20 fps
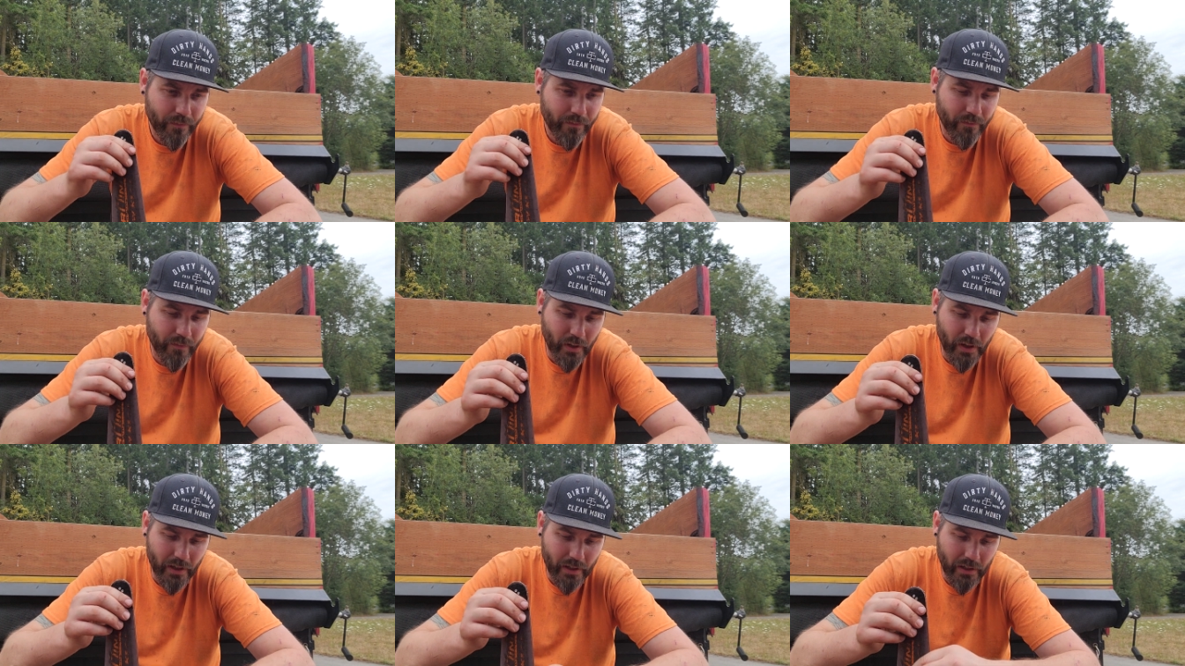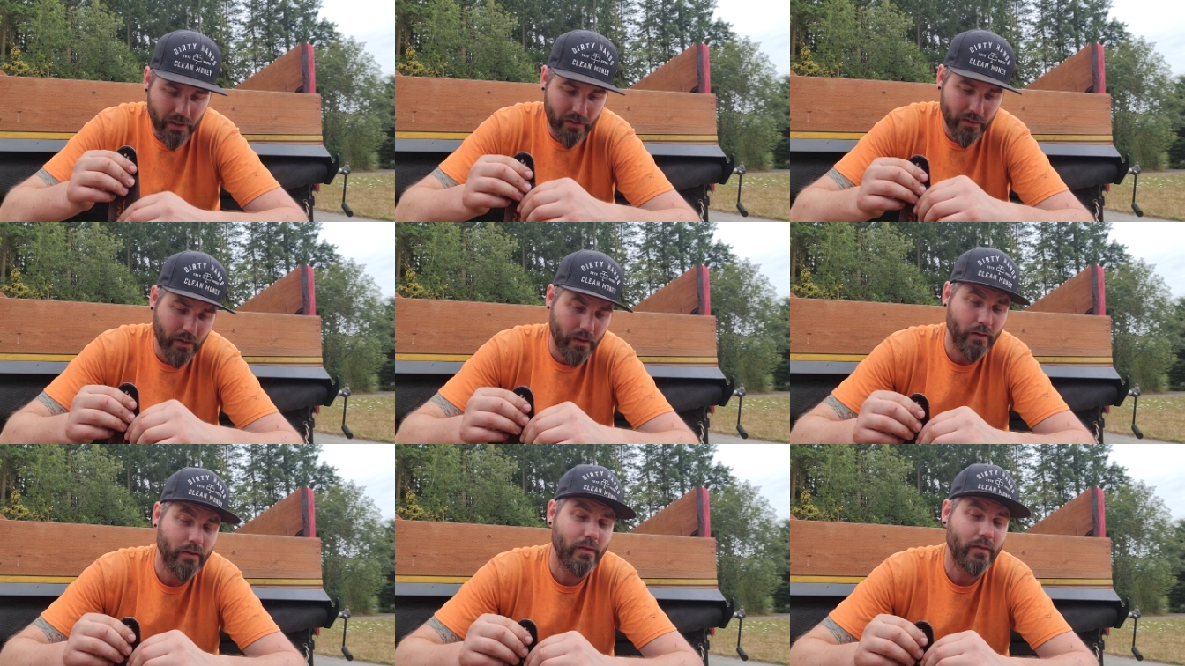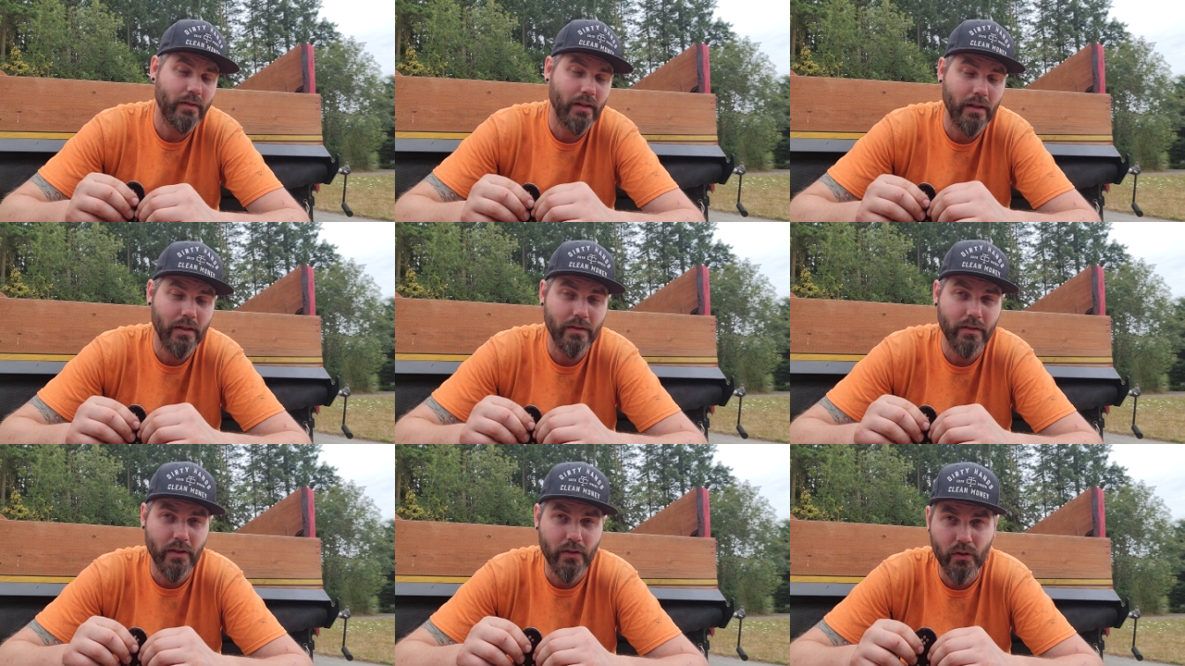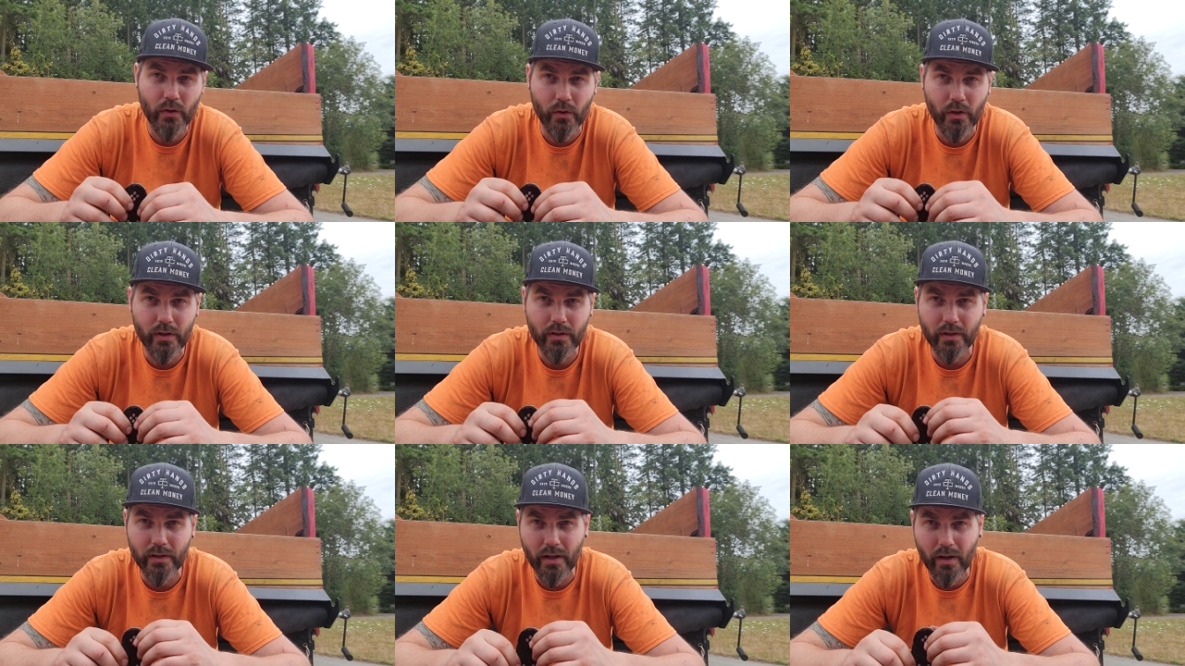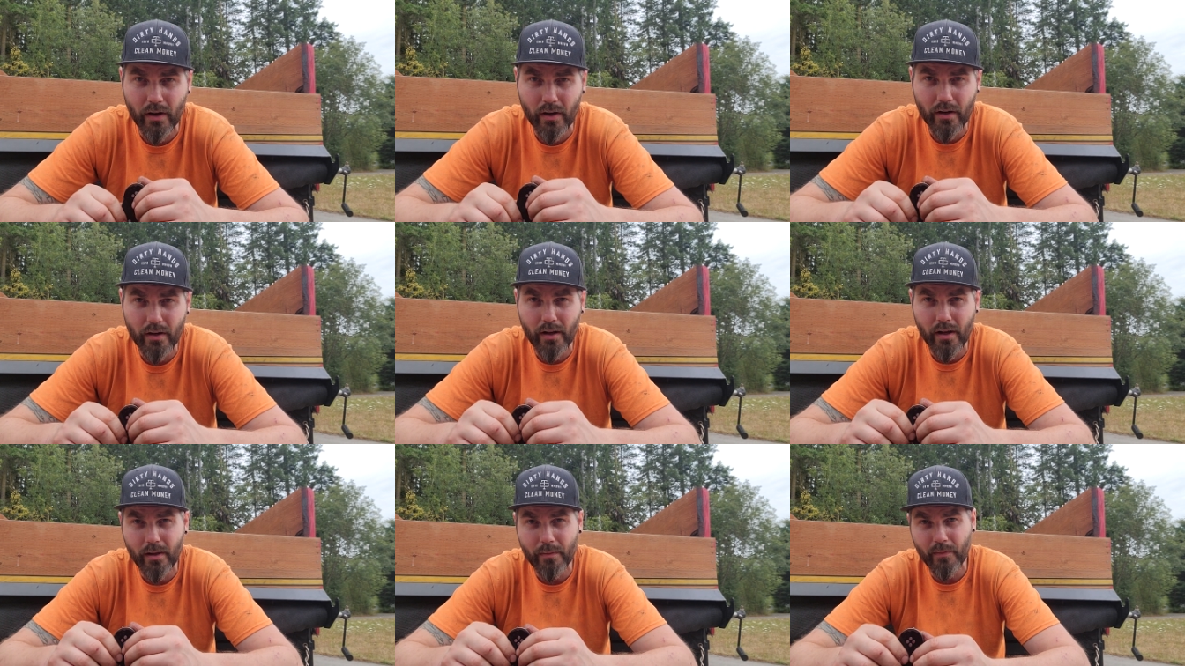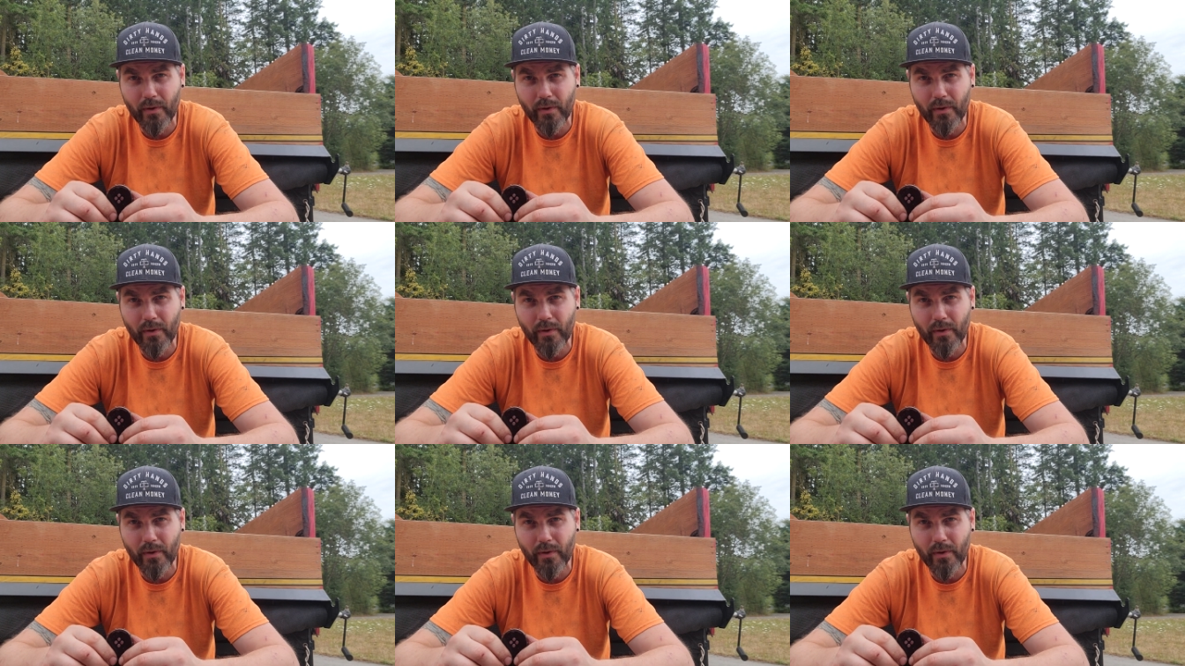but he's also said he's notoriously hard on